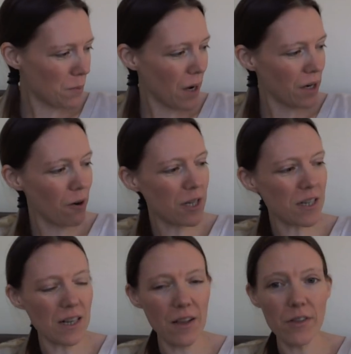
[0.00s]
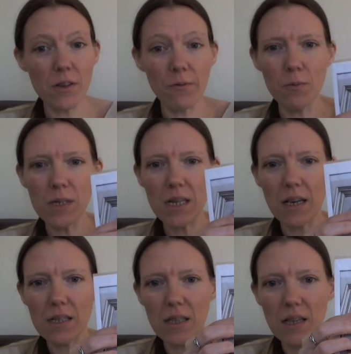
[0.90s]
But I noticed like there's a few
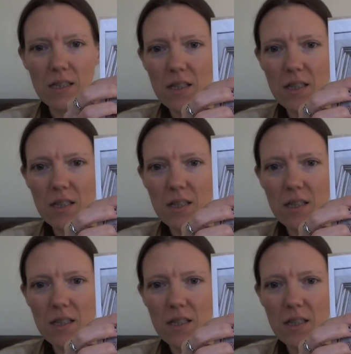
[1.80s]
mistakes in this.